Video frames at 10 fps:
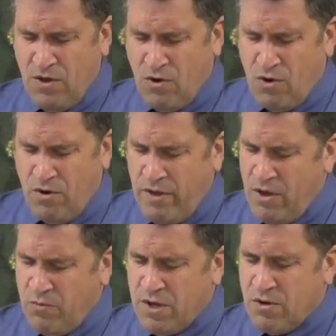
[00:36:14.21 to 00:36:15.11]
or
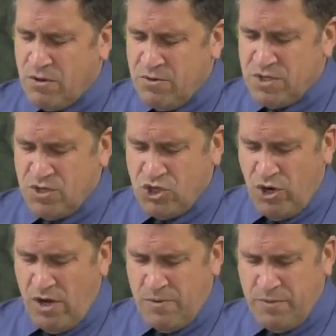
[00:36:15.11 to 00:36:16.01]
we could lose a
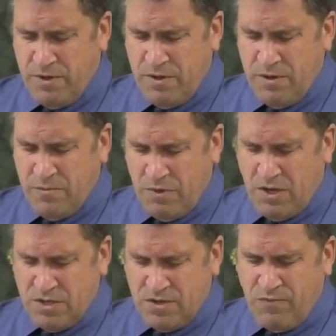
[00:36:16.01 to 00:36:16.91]
job
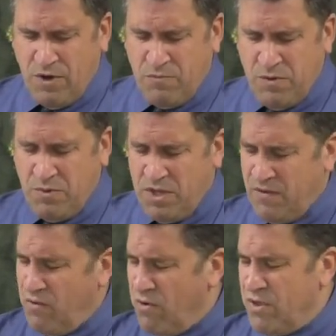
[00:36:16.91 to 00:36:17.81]
because of what we
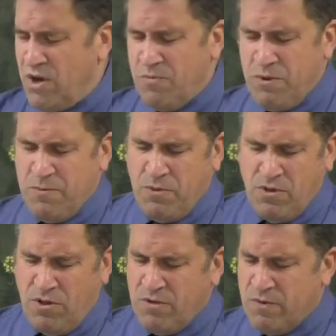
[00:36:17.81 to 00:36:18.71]
believe, or there are people
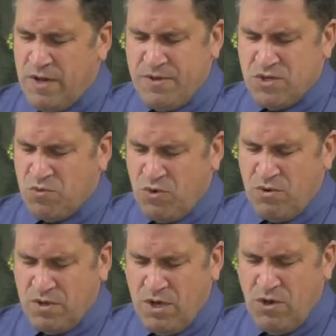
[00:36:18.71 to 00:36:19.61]
all around this
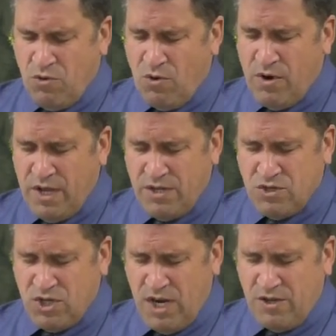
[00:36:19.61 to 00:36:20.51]
world who are in
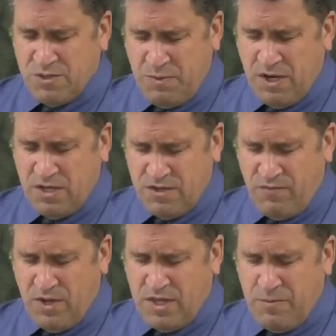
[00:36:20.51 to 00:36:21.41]
jails because of
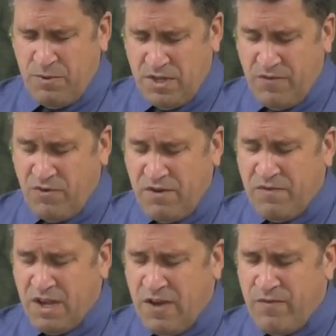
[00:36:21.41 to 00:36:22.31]
what they believe, or
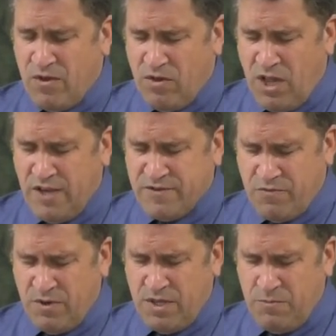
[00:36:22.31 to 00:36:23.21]
even giving their lives
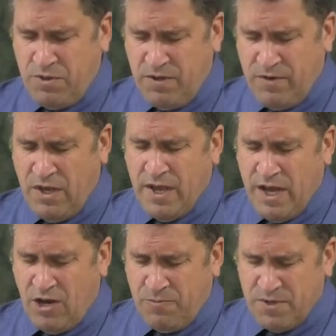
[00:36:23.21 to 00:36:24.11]
for what they believe.
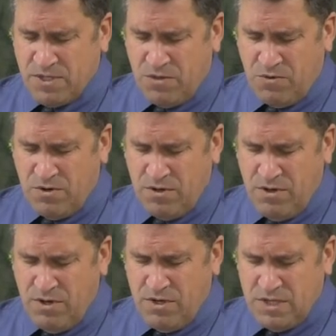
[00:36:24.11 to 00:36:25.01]
Help us, Lord,
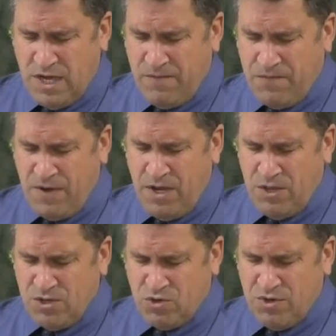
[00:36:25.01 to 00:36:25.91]
to have faith
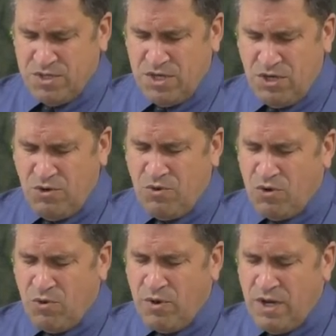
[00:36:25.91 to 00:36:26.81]
and trust in you,
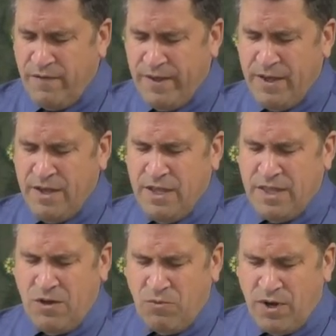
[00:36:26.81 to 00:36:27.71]
knowing
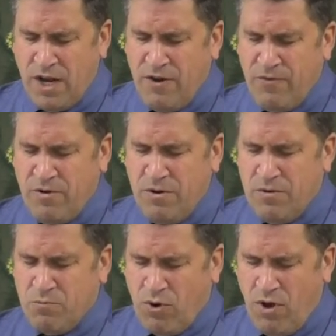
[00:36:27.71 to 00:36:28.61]
that whatever
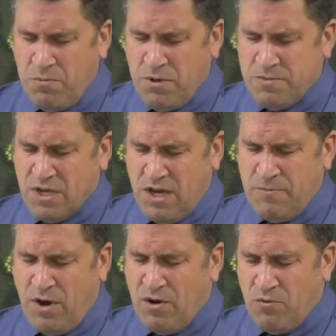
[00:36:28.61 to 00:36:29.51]
problems
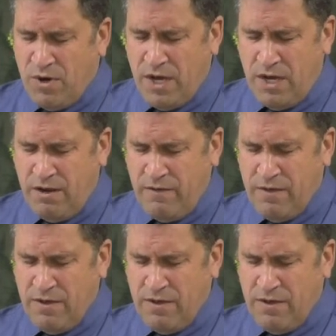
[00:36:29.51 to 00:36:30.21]
come our way,